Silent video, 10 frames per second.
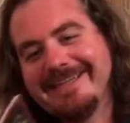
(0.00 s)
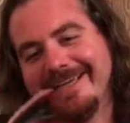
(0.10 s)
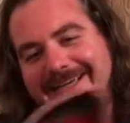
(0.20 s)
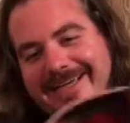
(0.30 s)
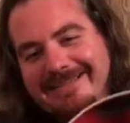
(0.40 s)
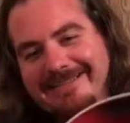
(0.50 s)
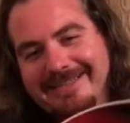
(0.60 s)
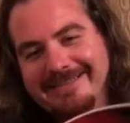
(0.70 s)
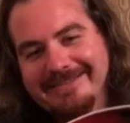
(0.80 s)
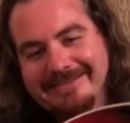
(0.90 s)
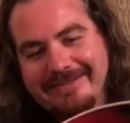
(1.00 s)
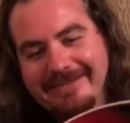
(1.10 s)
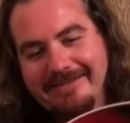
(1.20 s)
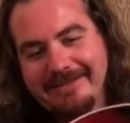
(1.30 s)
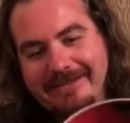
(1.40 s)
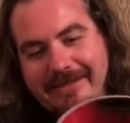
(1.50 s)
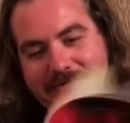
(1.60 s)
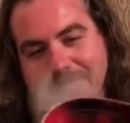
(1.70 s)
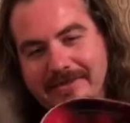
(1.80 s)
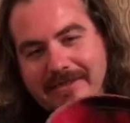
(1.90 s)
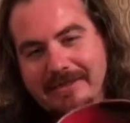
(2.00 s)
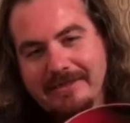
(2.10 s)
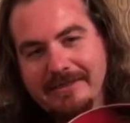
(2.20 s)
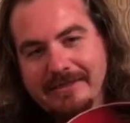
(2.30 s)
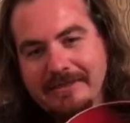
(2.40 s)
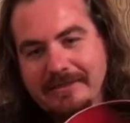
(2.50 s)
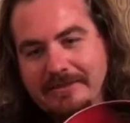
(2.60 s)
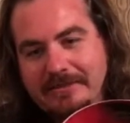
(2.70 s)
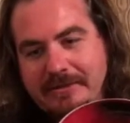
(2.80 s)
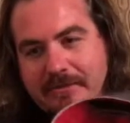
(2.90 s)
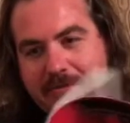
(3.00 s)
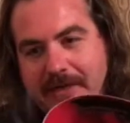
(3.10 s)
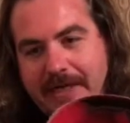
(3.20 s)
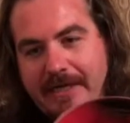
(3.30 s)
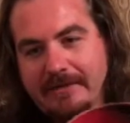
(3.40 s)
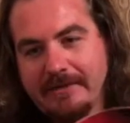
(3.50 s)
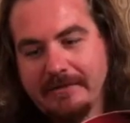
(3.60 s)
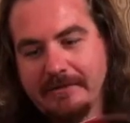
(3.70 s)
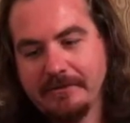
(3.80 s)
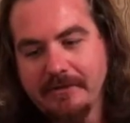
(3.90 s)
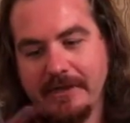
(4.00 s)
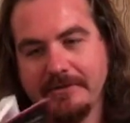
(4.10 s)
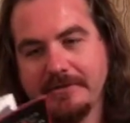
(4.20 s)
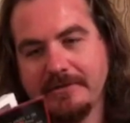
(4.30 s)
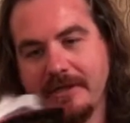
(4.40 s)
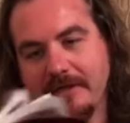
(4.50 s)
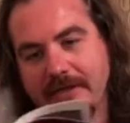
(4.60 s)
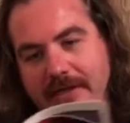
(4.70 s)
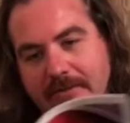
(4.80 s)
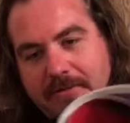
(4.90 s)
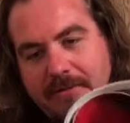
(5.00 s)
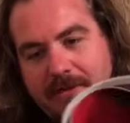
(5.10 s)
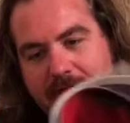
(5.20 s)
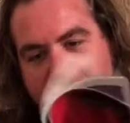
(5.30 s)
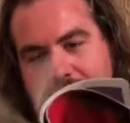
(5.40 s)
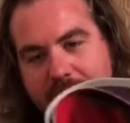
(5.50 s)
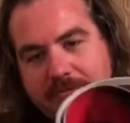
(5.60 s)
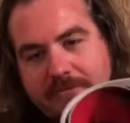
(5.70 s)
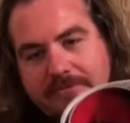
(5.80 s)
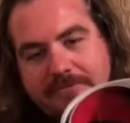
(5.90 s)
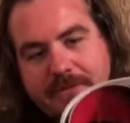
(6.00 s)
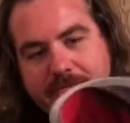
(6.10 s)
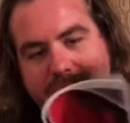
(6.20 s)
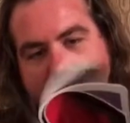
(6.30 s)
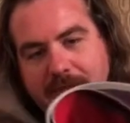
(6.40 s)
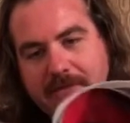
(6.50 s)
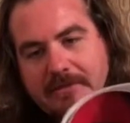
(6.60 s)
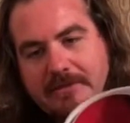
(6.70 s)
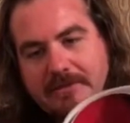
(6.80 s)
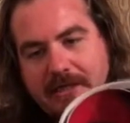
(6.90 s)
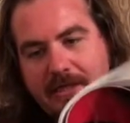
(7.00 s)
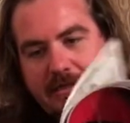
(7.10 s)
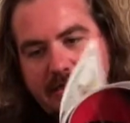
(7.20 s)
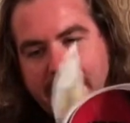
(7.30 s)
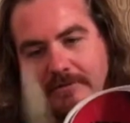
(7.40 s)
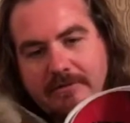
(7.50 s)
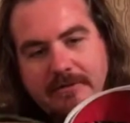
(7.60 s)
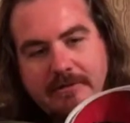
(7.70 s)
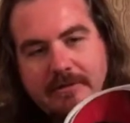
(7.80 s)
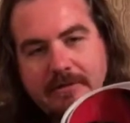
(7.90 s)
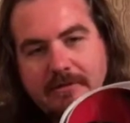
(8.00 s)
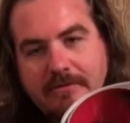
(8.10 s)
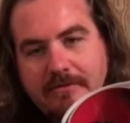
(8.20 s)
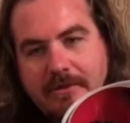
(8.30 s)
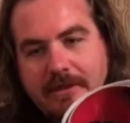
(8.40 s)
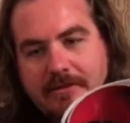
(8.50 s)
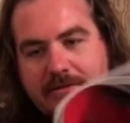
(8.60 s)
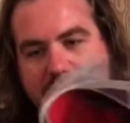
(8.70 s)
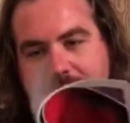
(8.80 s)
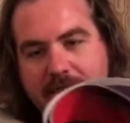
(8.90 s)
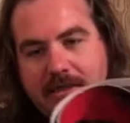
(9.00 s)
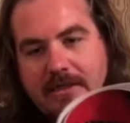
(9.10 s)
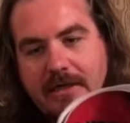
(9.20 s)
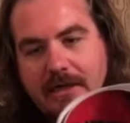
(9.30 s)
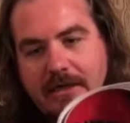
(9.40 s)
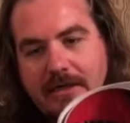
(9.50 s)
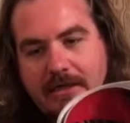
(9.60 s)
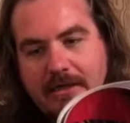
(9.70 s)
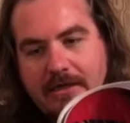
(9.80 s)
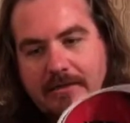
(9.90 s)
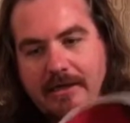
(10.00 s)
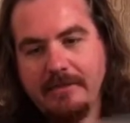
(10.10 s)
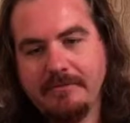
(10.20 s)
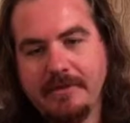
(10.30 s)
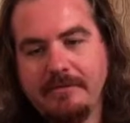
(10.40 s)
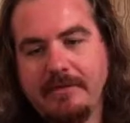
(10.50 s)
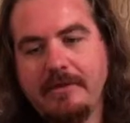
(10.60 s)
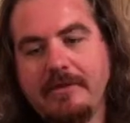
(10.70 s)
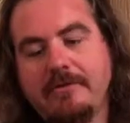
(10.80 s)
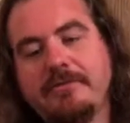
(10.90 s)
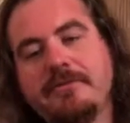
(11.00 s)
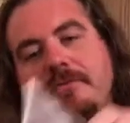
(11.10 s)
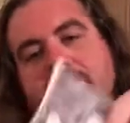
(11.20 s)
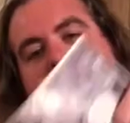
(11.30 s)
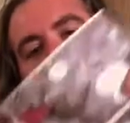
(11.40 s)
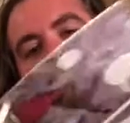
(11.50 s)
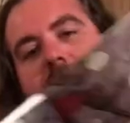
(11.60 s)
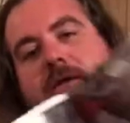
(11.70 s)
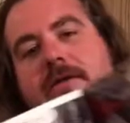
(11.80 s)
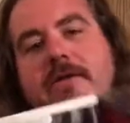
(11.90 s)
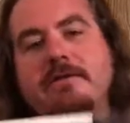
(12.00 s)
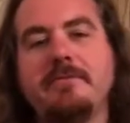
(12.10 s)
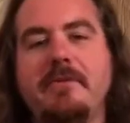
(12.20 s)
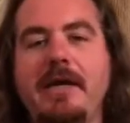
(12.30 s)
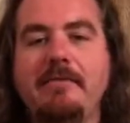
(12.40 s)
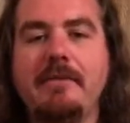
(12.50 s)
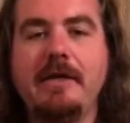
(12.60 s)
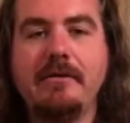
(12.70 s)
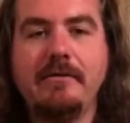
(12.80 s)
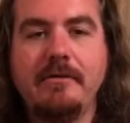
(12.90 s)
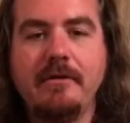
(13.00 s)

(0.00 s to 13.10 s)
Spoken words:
And so here you go with Superman the Red Sun, and I believe, if I'm not mistaken, we get to see yep, there we go. All right, there's a Batman